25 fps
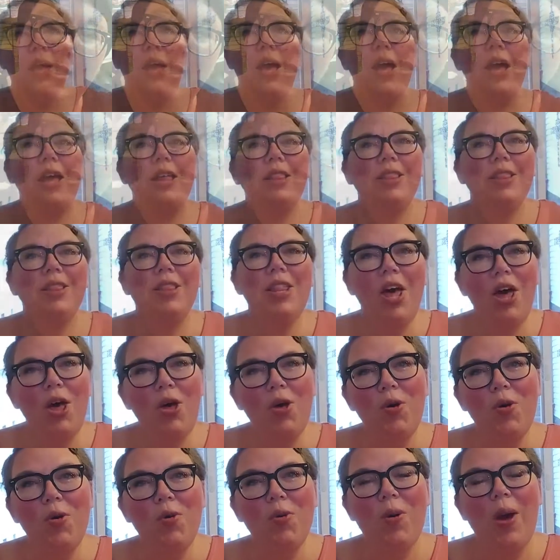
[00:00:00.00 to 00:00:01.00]

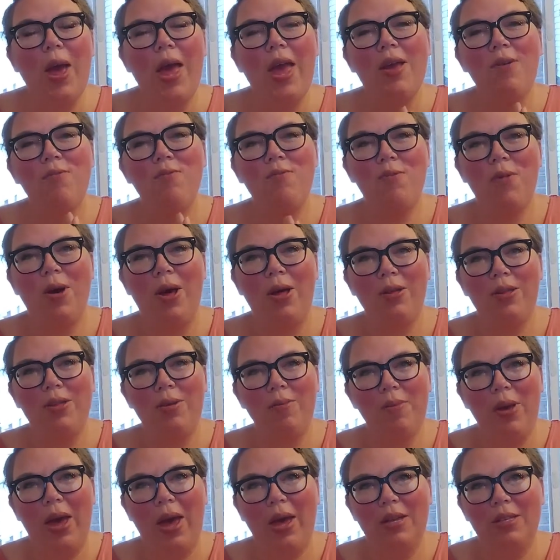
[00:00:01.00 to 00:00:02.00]
Hello and
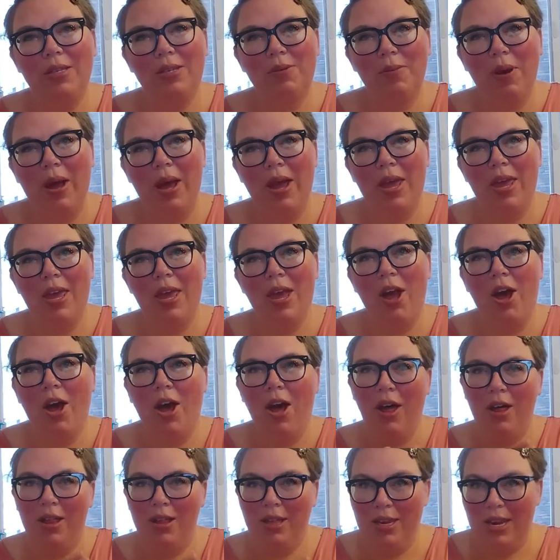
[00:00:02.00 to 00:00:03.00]
welcome back to my
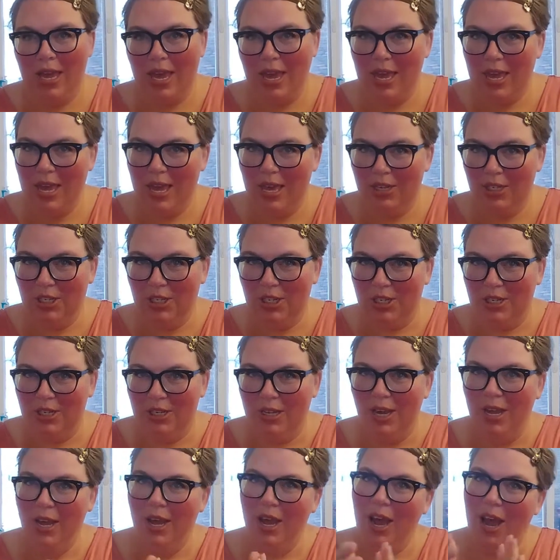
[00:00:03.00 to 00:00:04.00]
holiday kitchen.
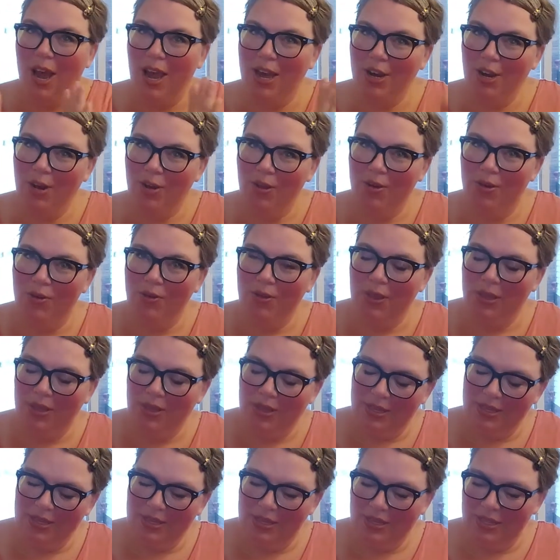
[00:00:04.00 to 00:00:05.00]
I know that
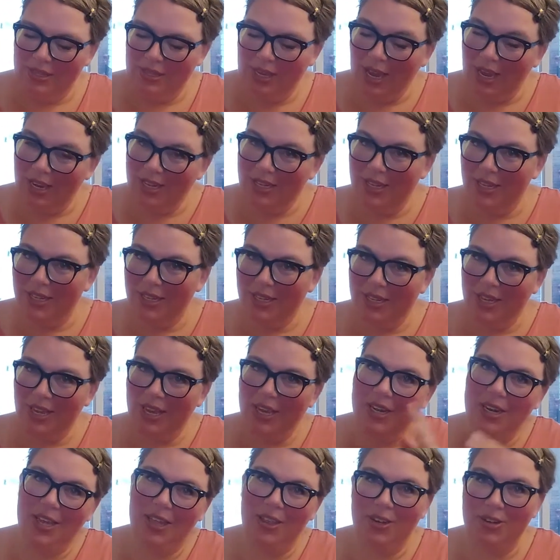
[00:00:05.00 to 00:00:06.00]
this is technically
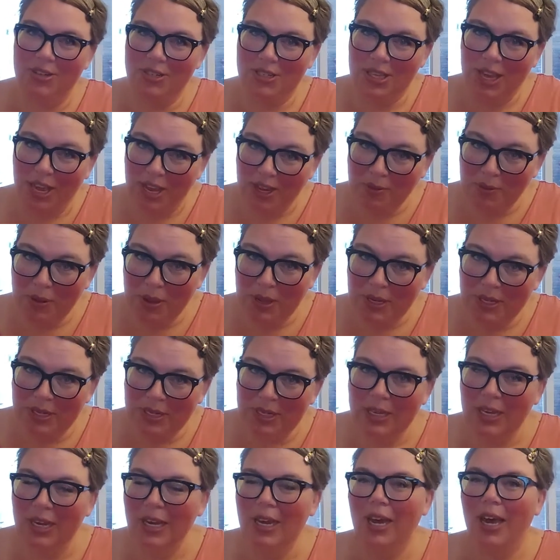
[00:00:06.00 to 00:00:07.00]
another segment
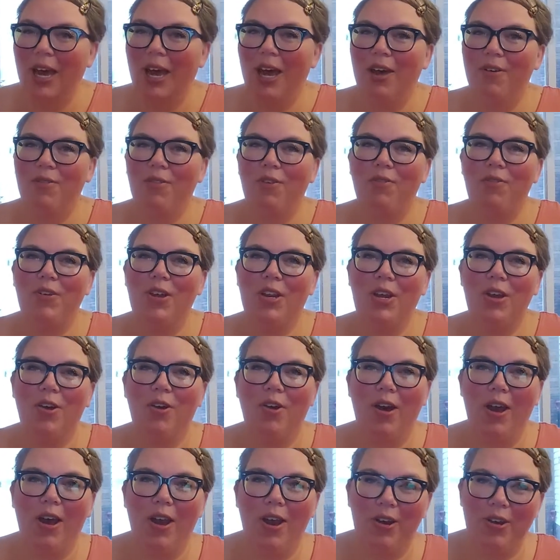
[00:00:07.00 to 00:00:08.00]
of a video
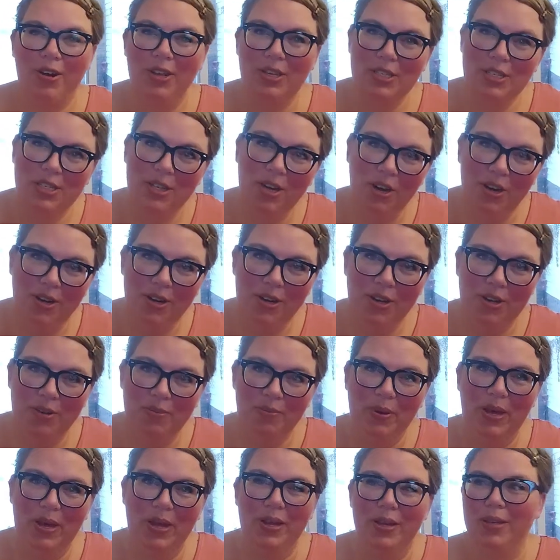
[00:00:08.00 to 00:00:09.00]
I already started,
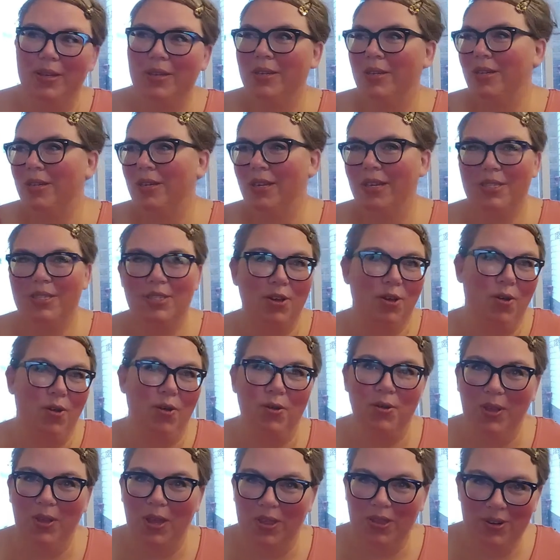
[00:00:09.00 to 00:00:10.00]
but it's a
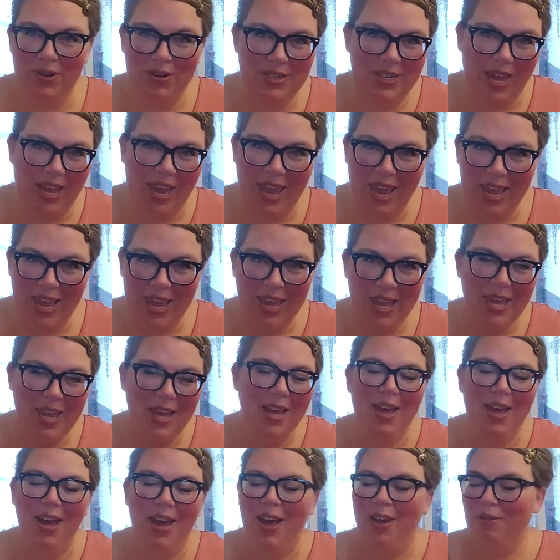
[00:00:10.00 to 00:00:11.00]
whole nother day.
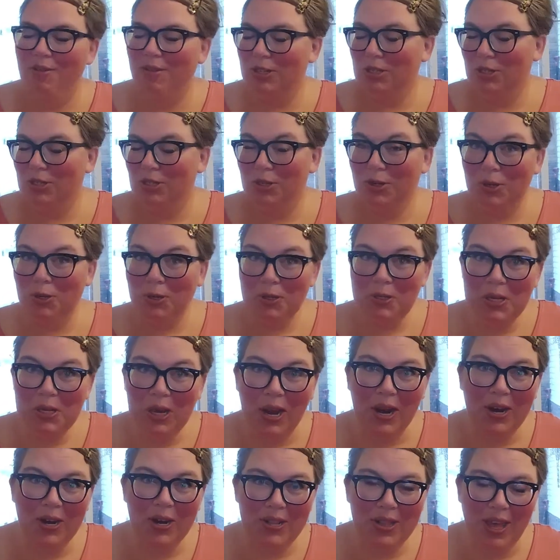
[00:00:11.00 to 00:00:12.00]
I was too
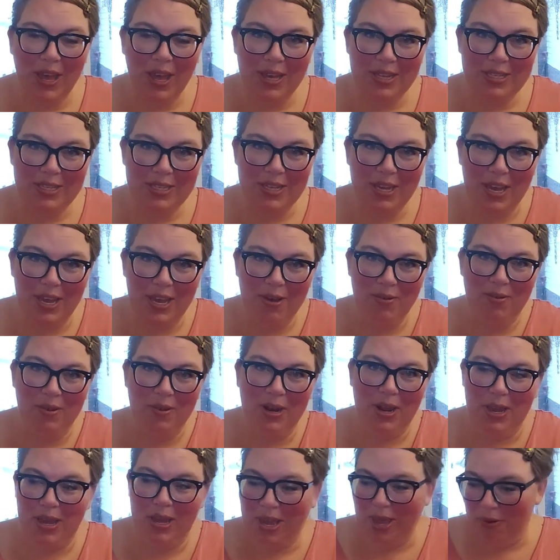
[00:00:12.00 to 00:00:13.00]
tired last night when
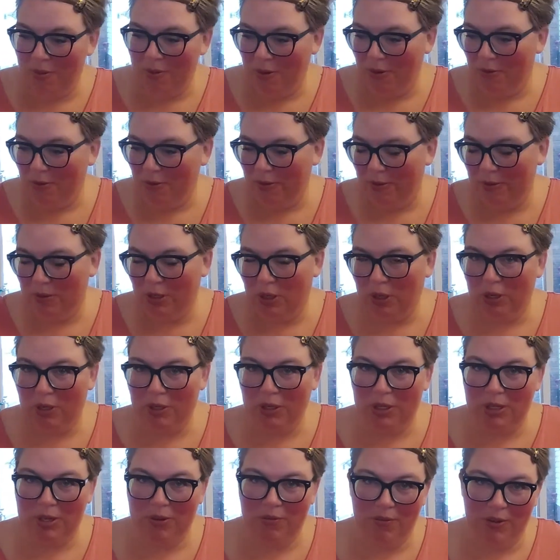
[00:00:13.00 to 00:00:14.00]
I came home from
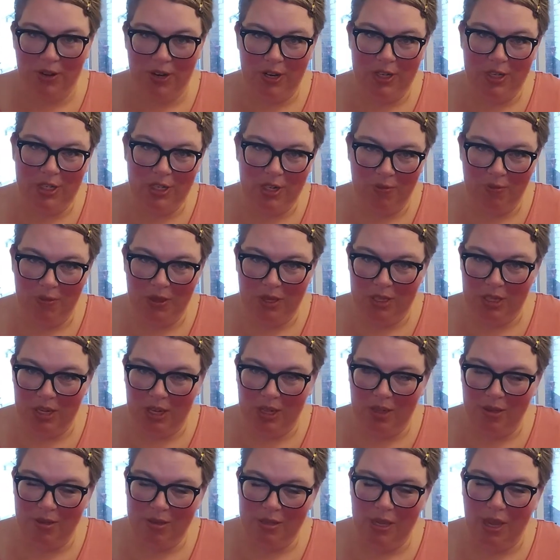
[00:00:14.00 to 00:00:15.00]
church to finish up the
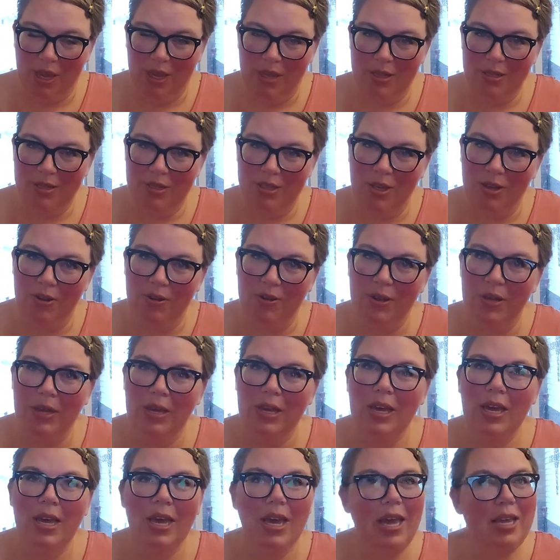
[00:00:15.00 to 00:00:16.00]
jello salad, so
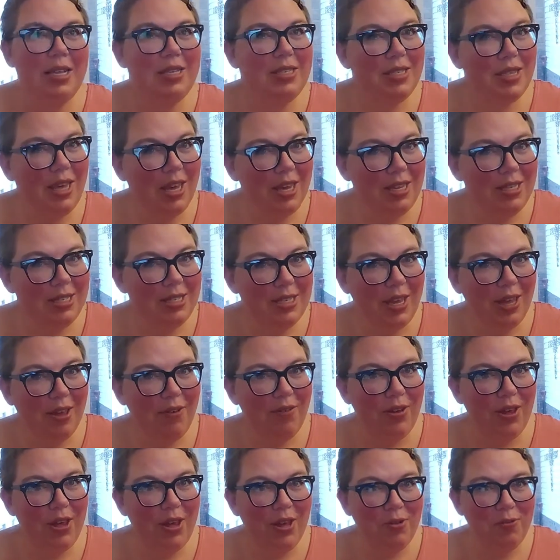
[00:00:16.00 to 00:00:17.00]
it's
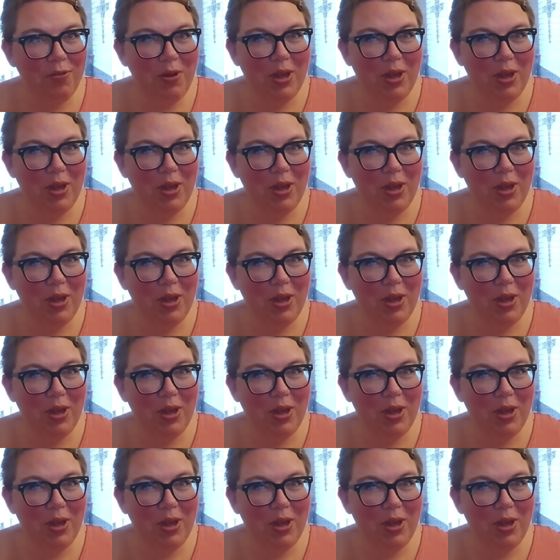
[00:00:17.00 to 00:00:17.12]
Thanksgiving.